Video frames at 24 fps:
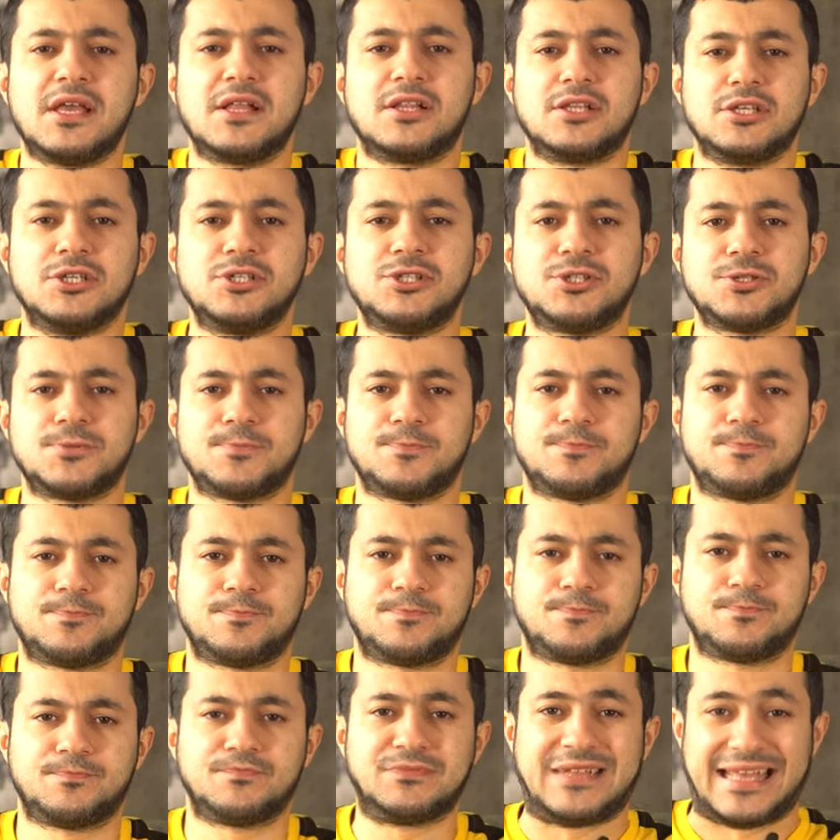English,
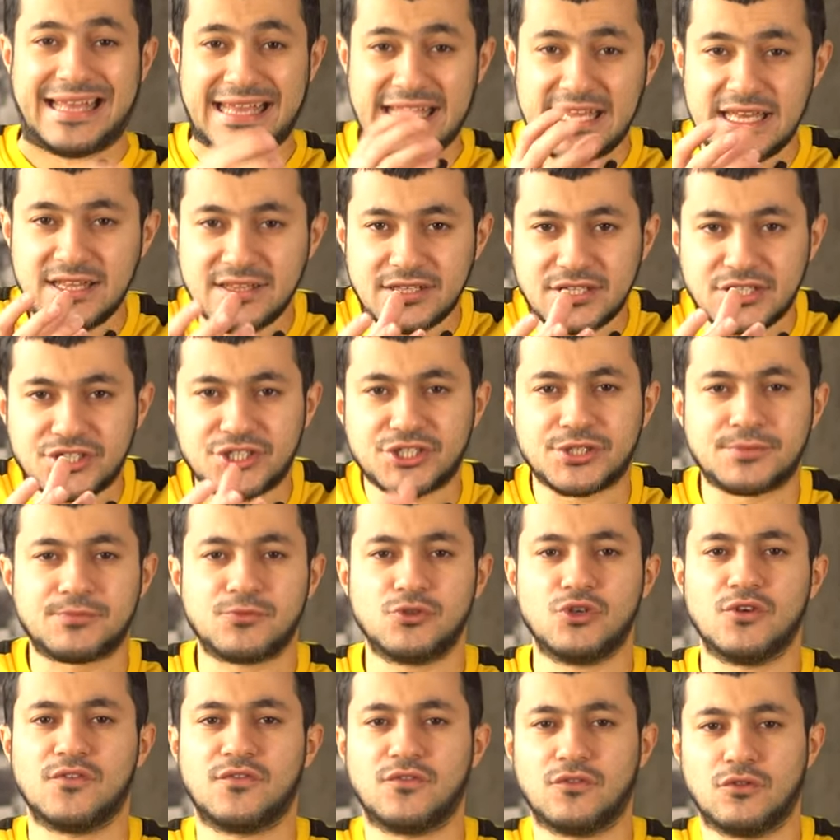the English
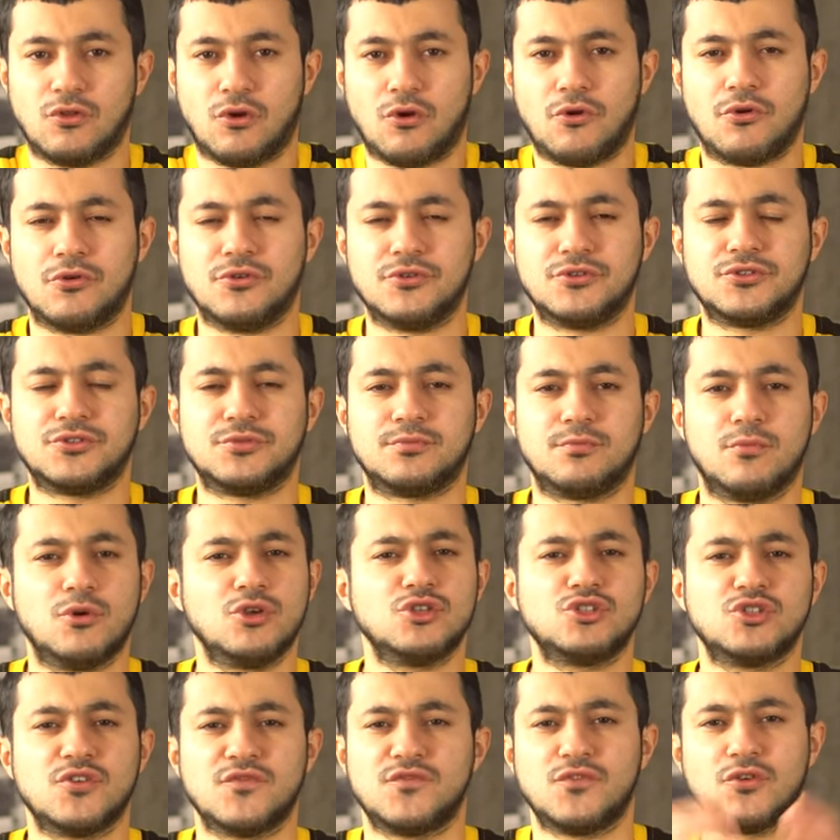you've learned
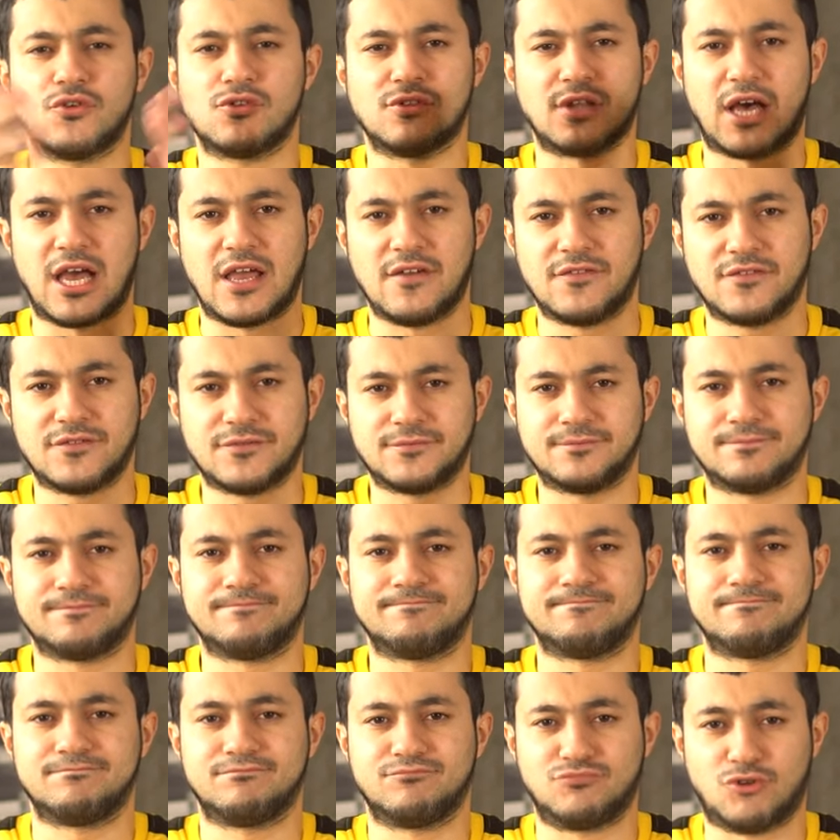most of your life,
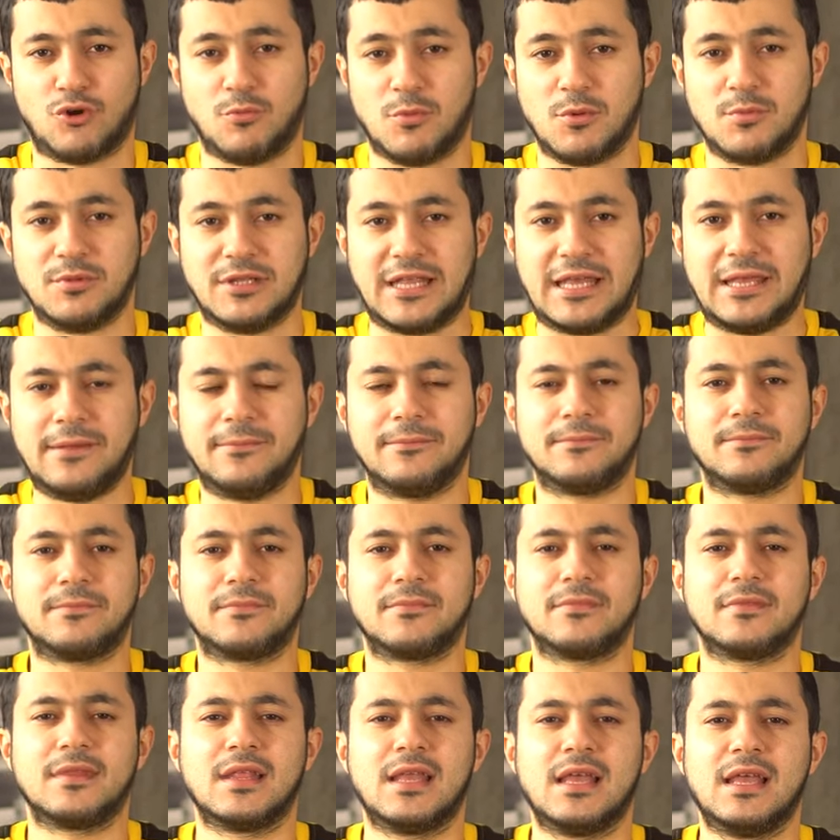probably,
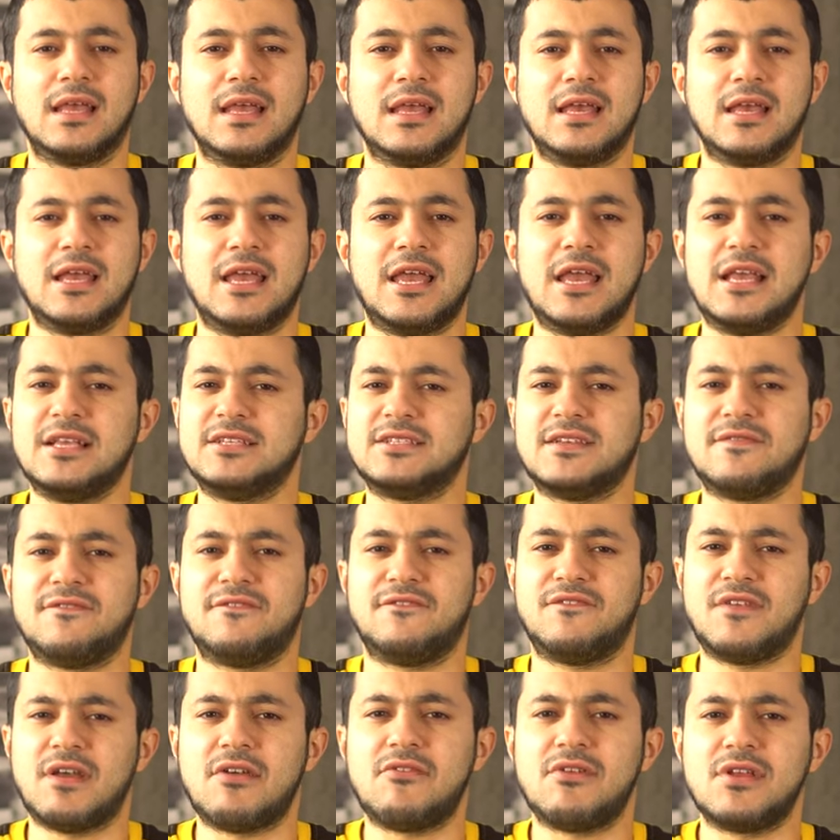is a
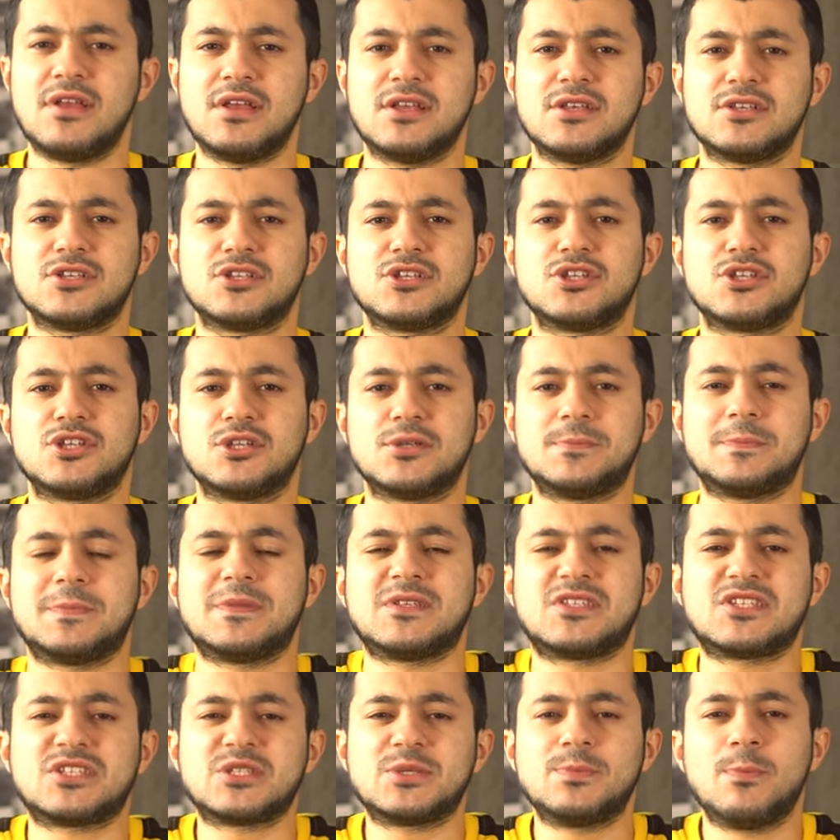very
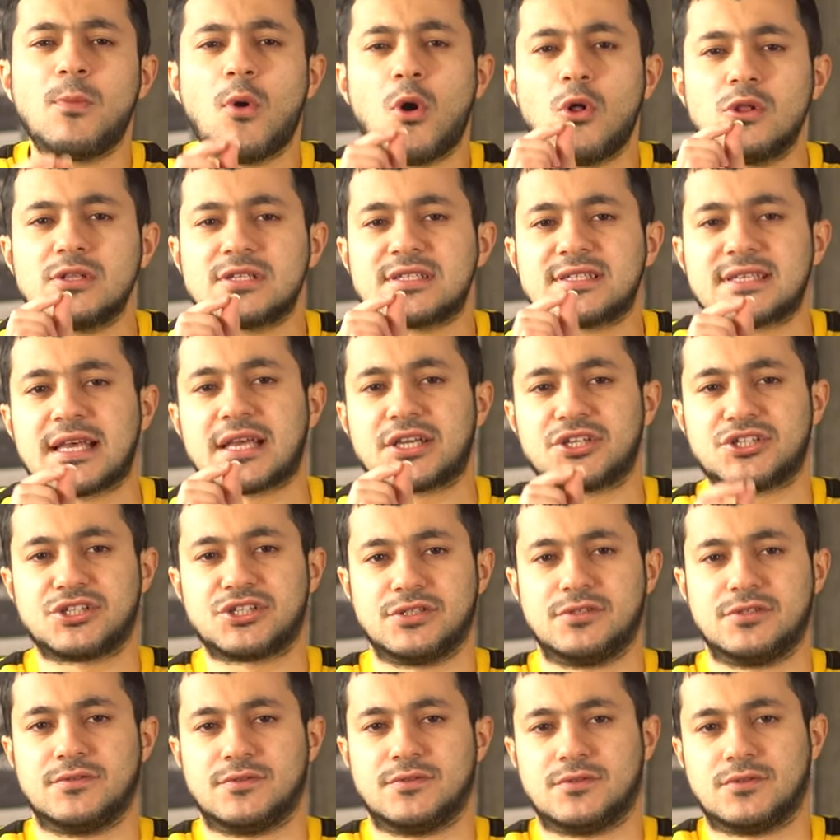small
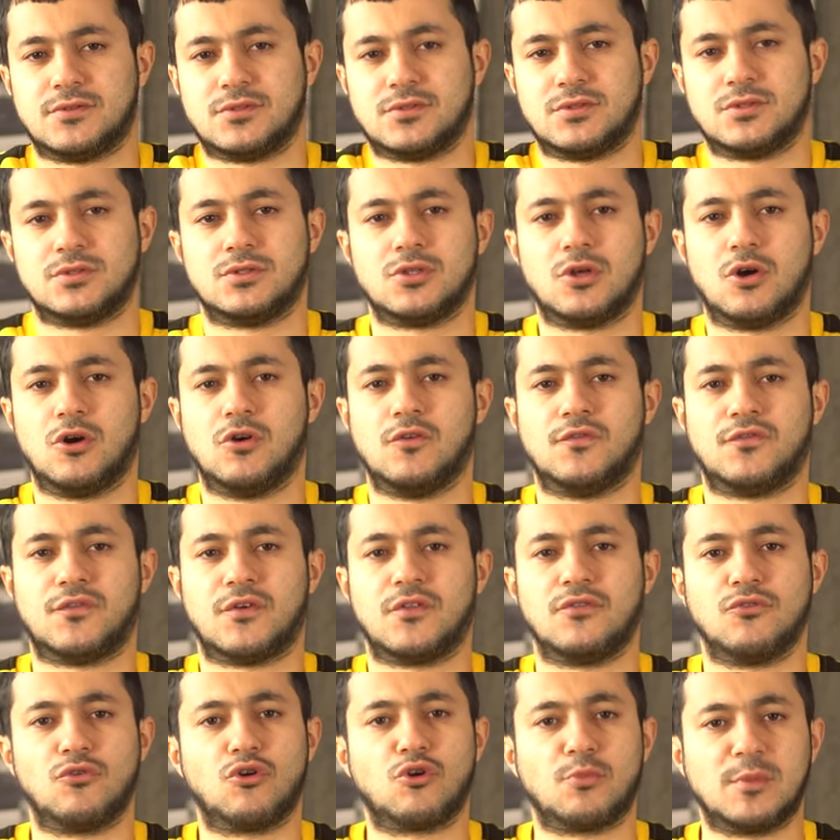section of
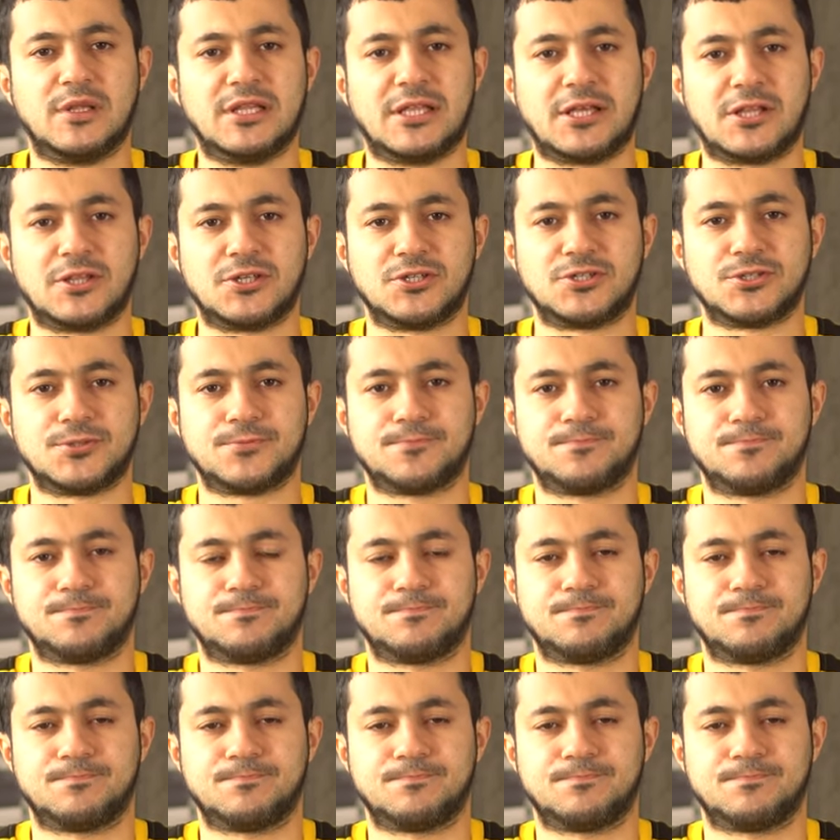normal English.